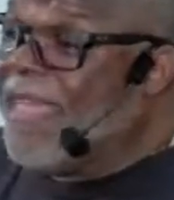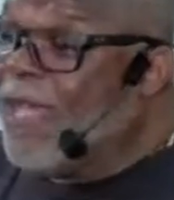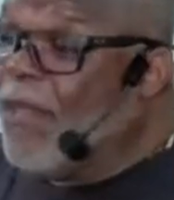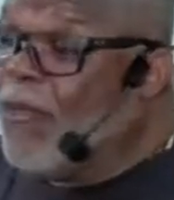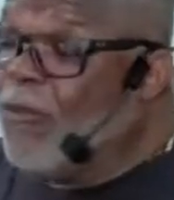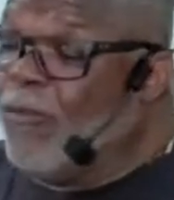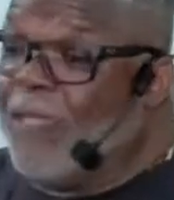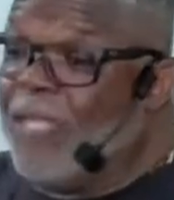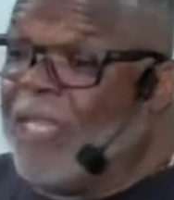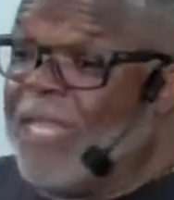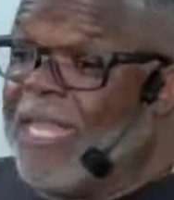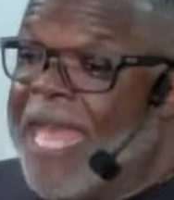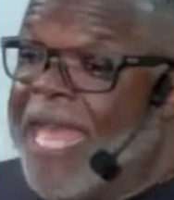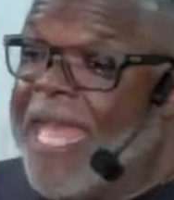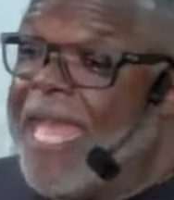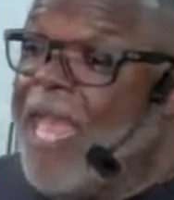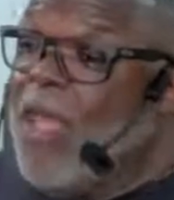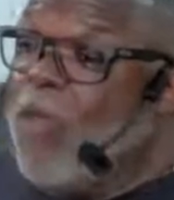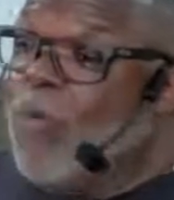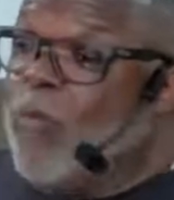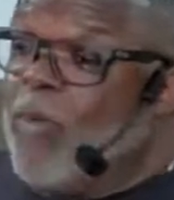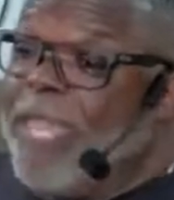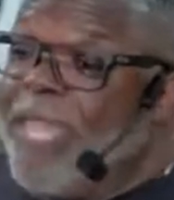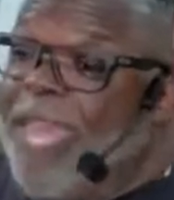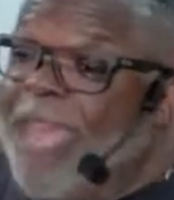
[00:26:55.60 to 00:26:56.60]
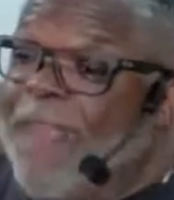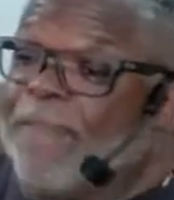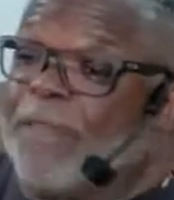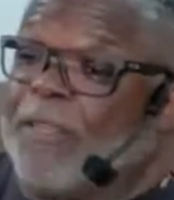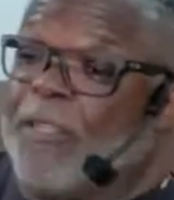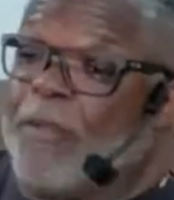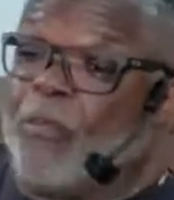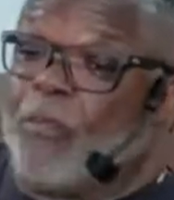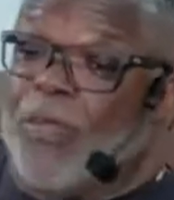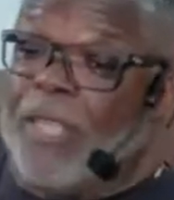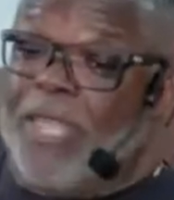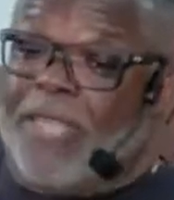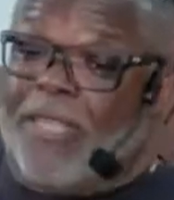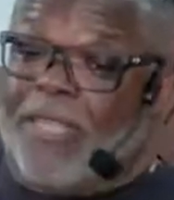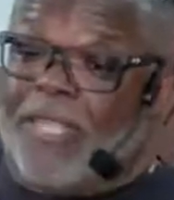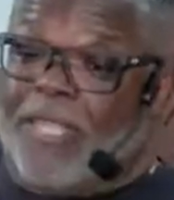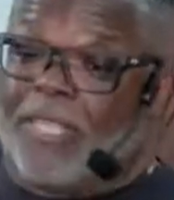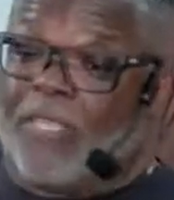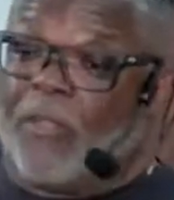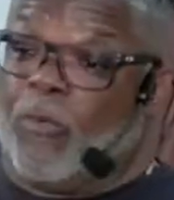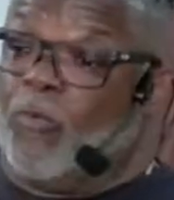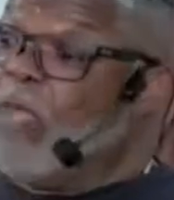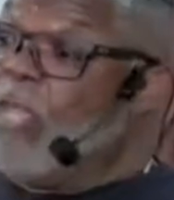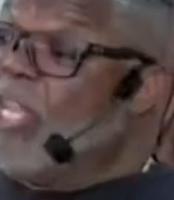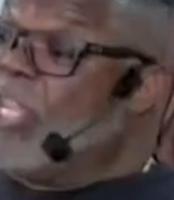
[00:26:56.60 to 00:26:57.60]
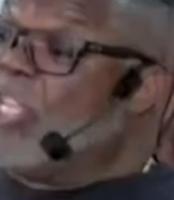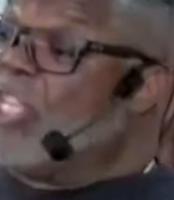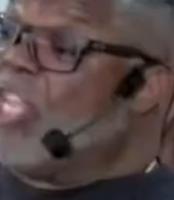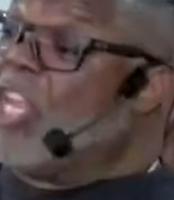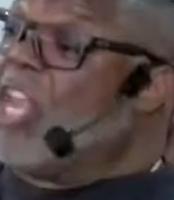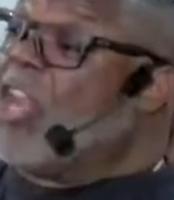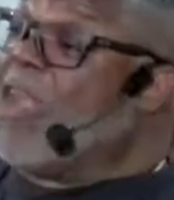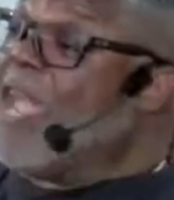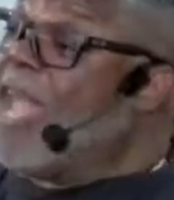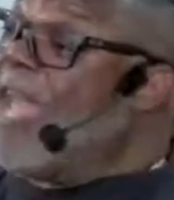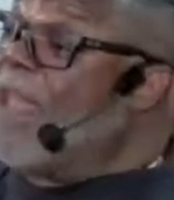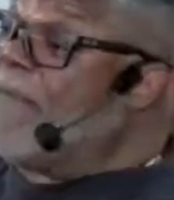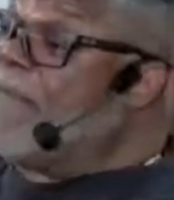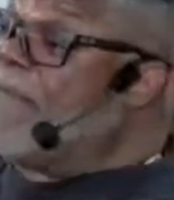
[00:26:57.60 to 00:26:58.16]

on the line, we share our